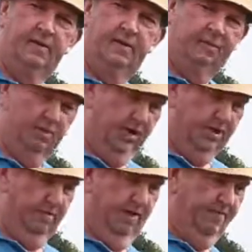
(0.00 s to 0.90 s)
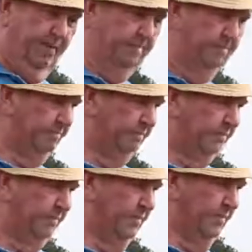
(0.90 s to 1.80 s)
I have queens away from.
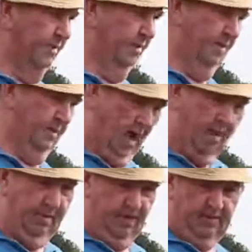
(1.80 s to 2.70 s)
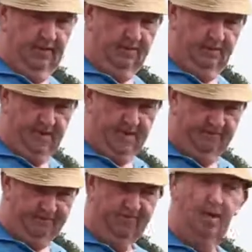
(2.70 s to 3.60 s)
Normally, I'd
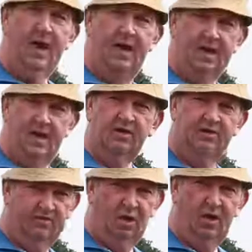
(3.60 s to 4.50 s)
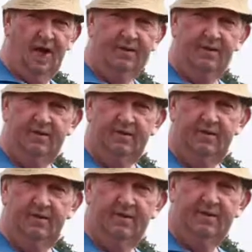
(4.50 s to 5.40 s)
have to sow them all together because I've no land.
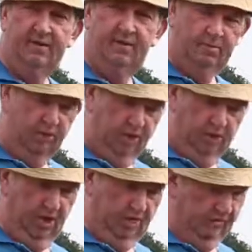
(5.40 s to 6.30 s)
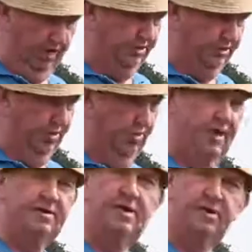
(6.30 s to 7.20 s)
But this year I was able to sow the
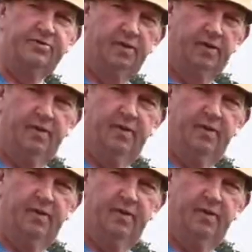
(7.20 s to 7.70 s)
queens here, so